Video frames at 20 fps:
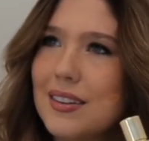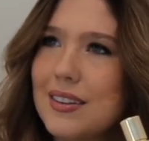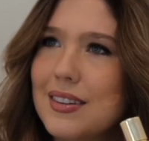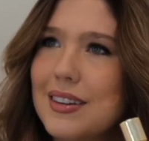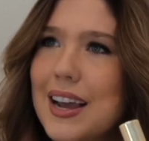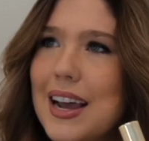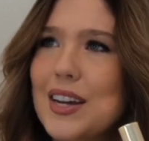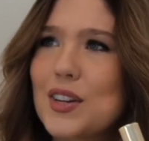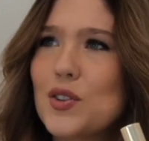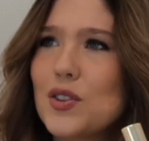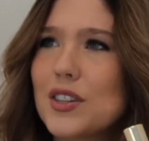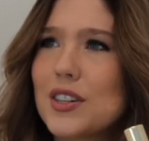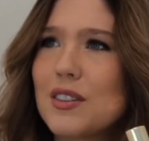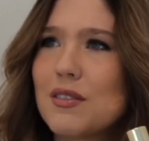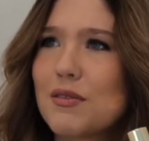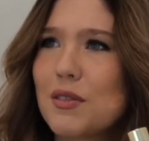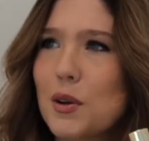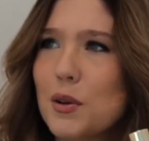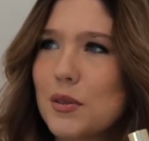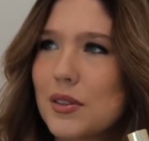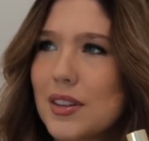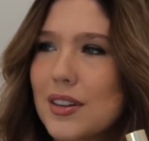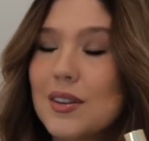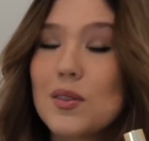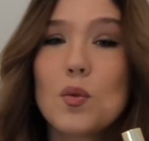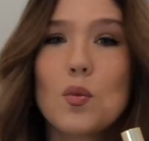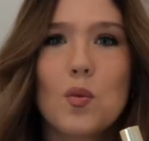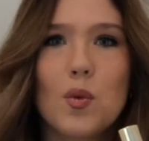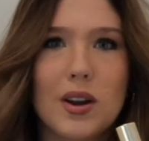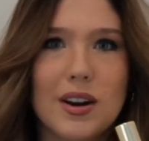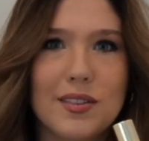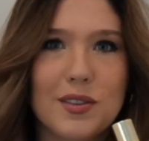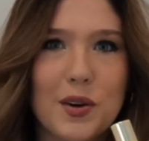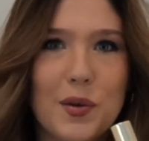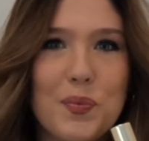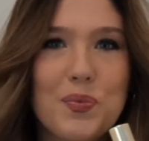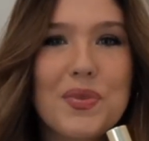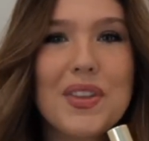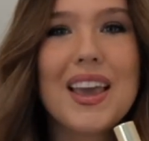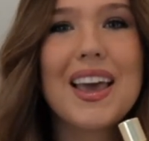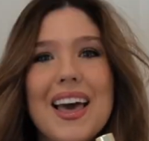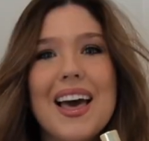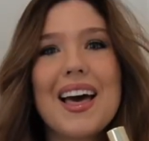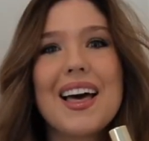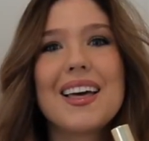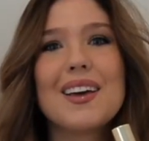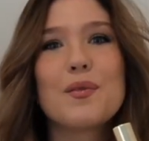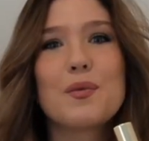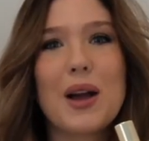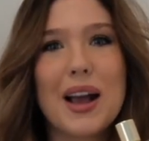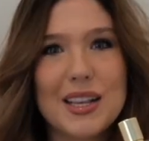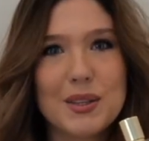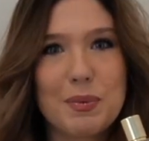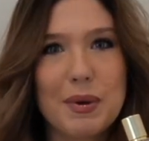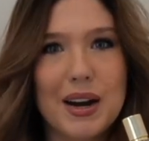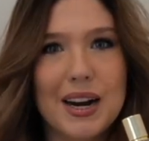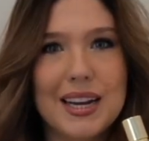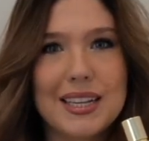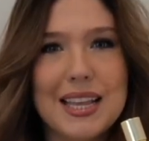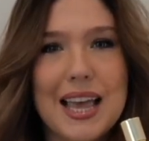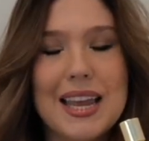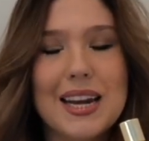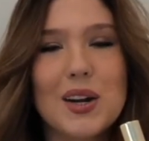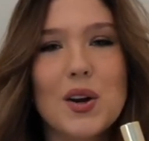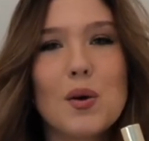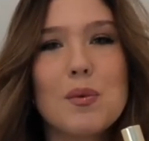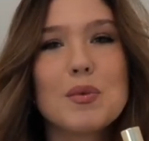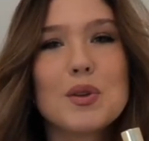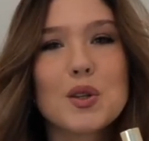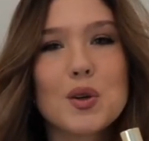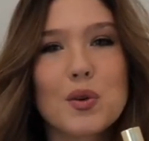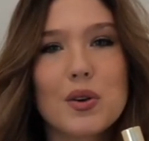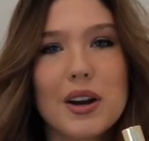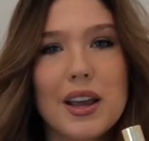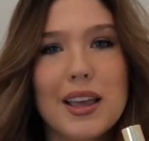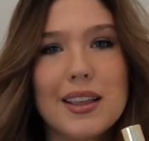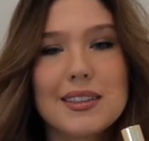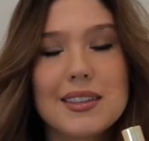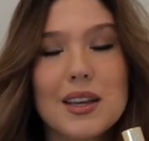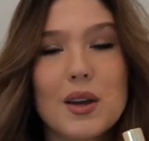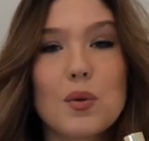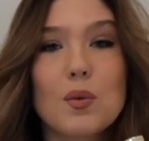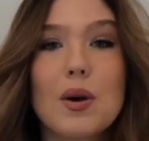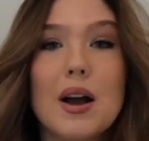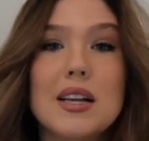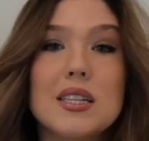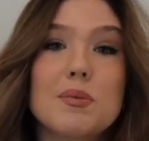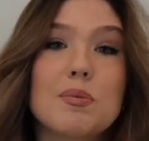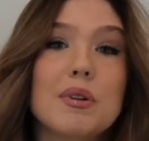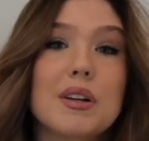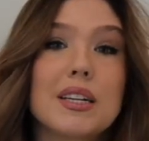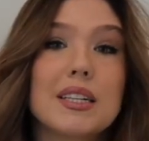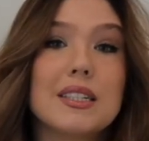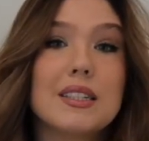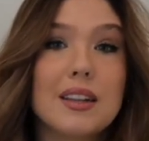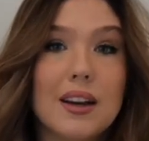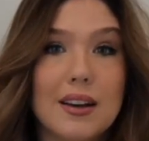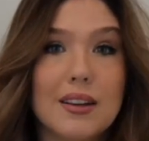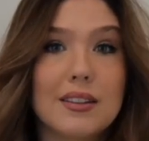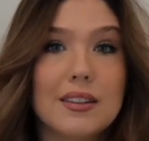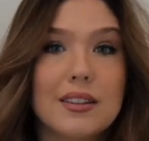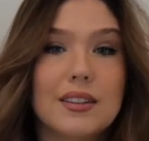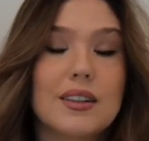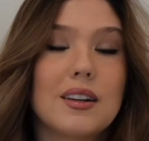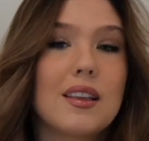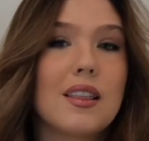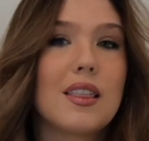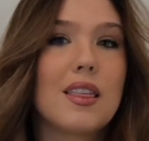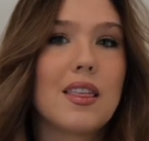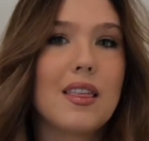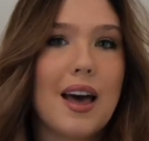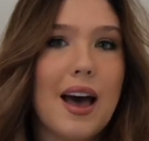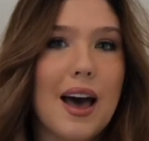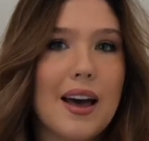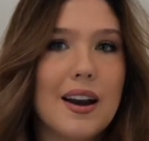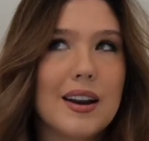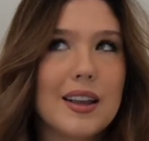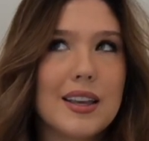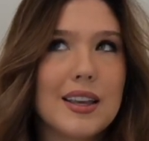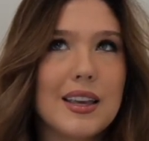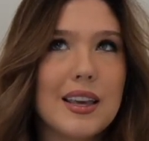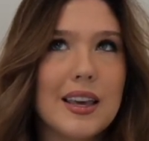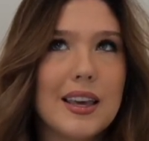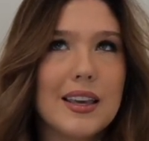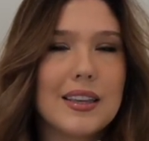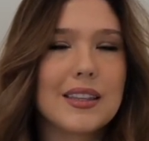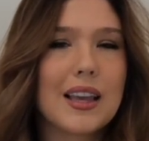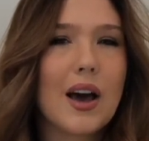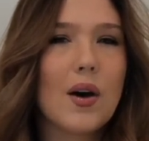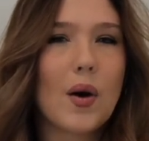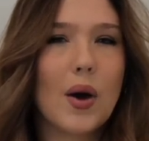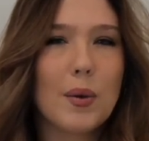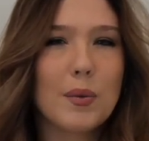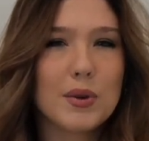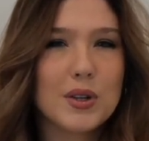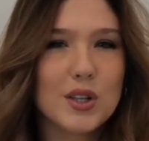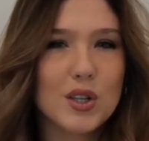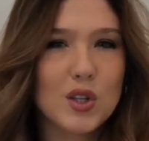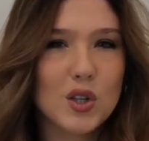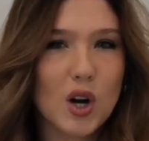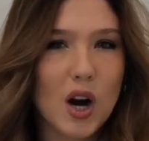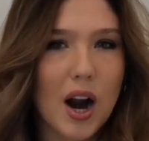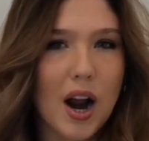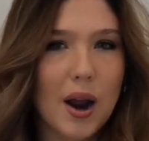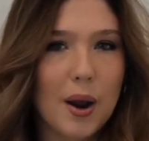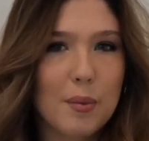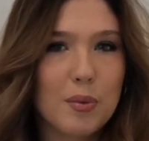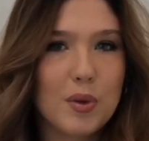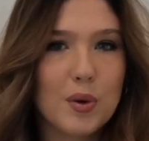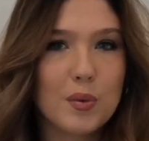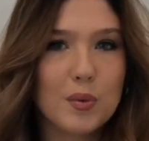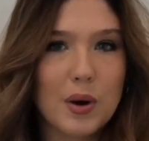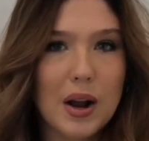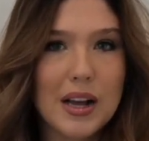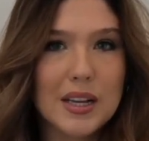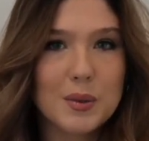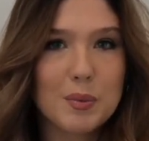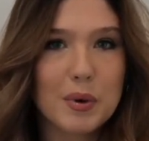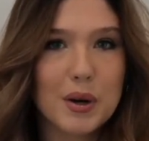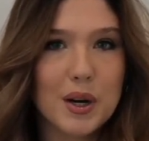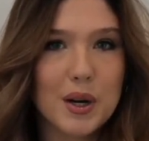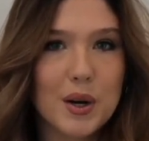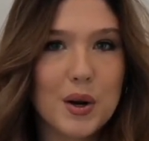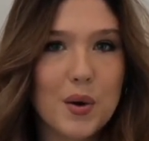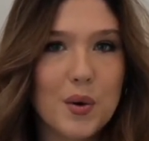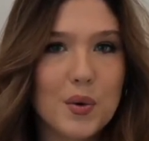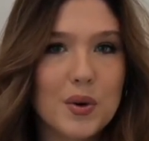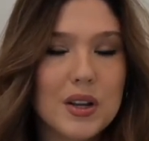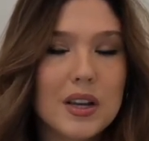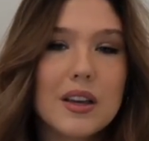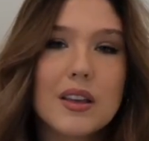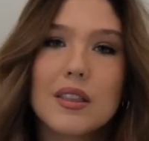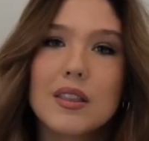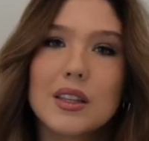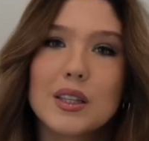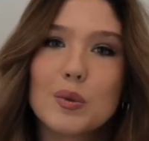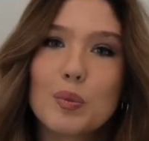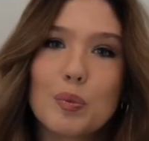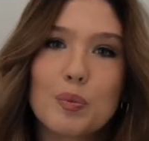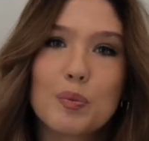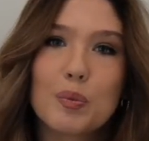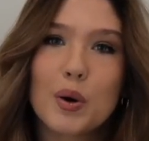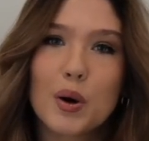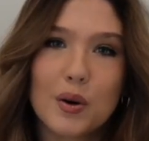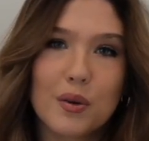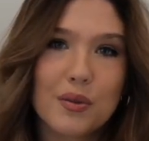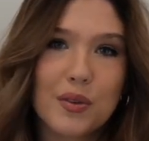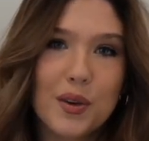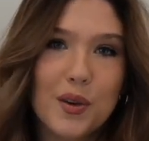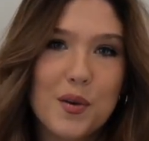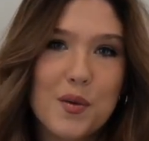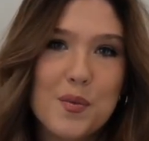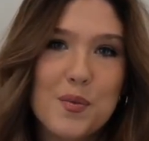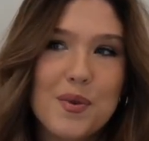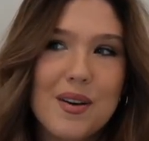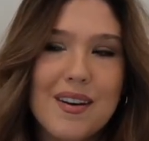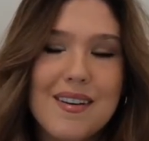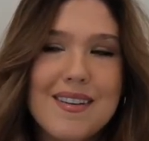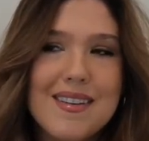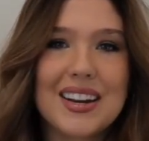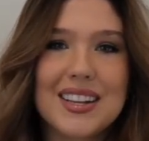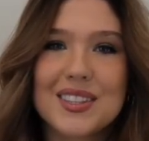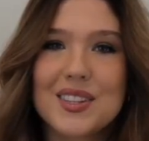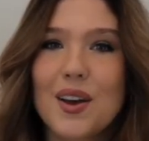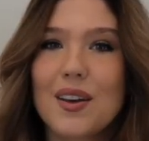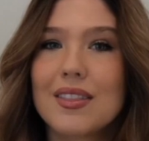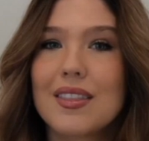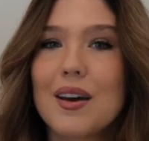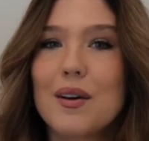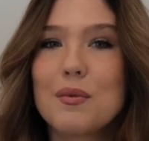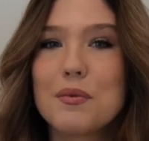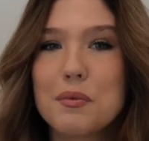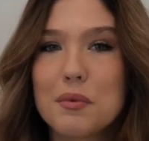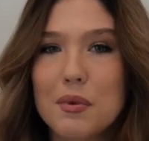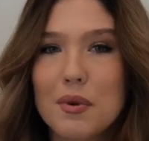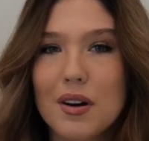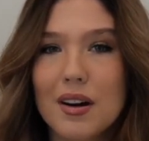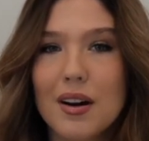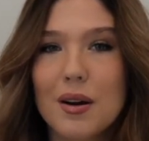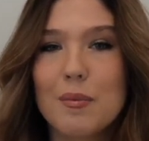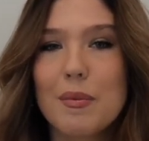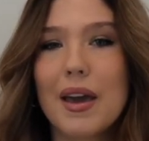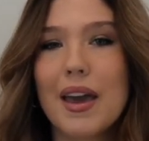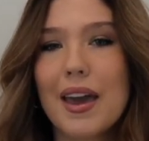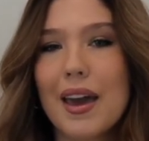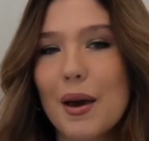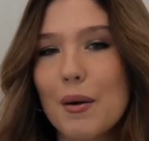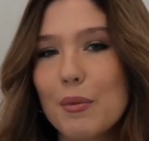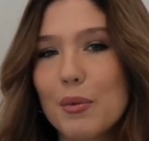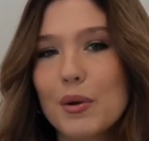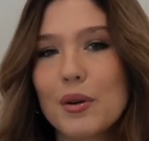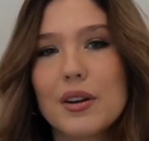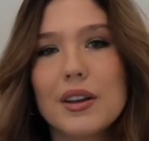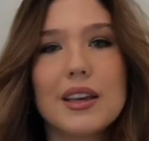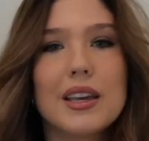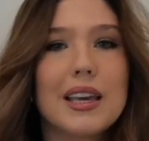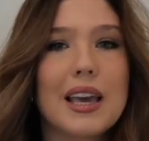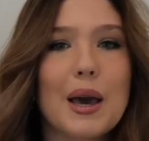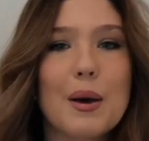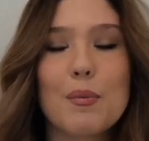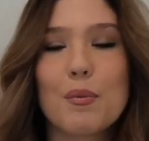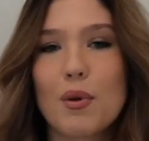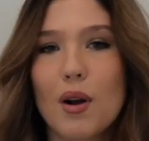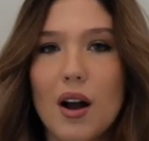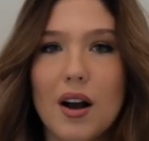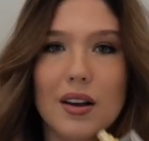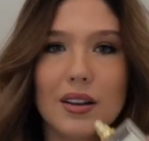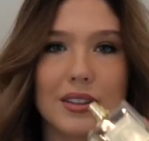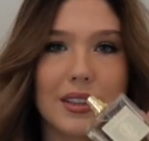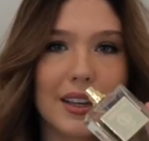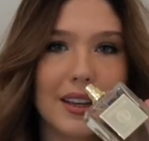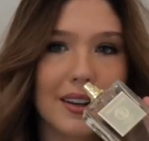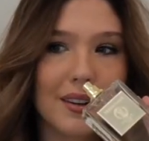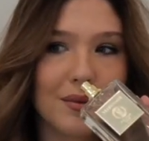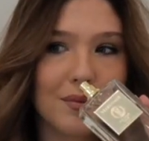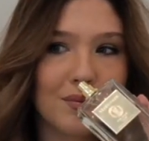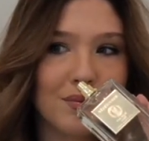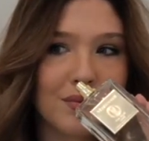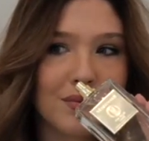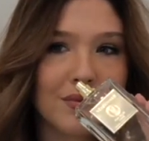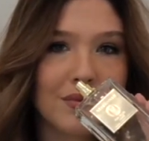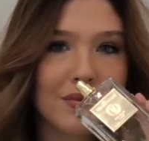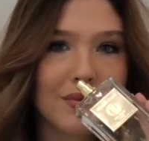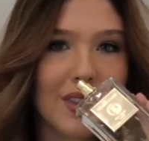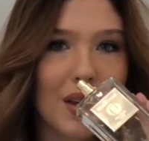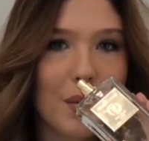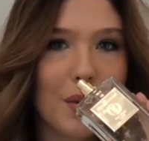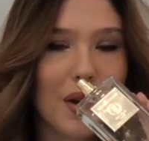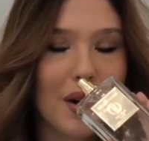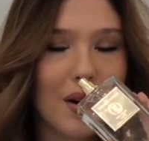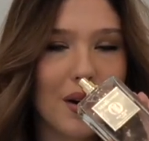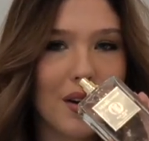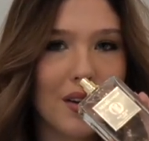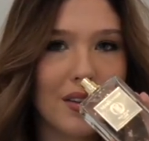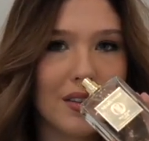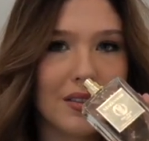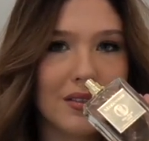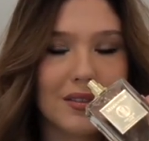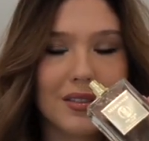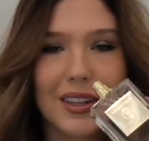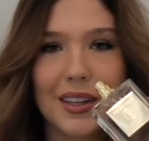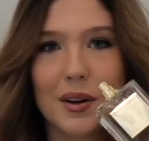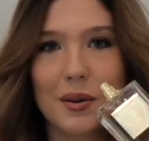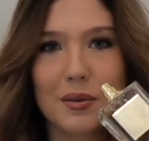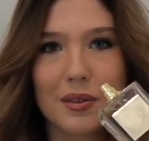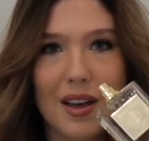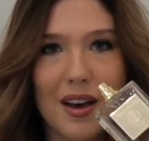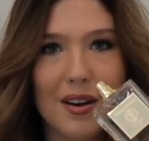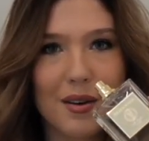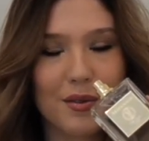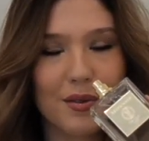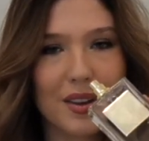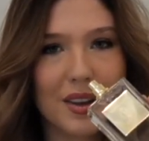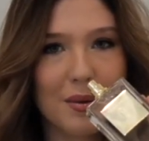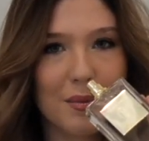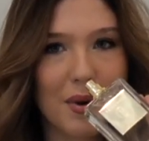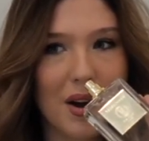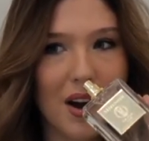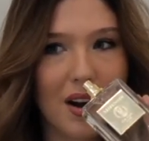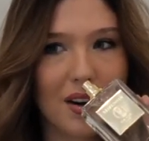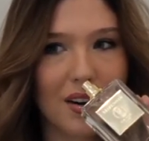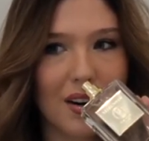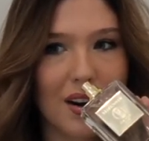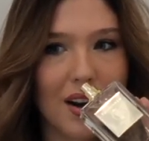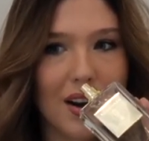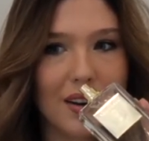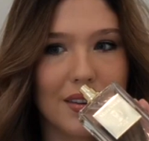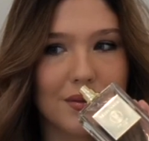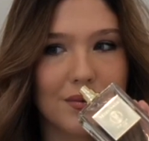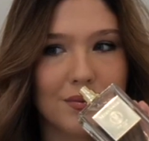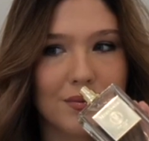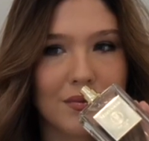nitrogen frozen, whatever, raspberries, and it almost creates like a raspberry dust. That is how I would describe the raspberry note in this perfume. And it's got that warm, ambery ambroxan that we all, love in Baccarat.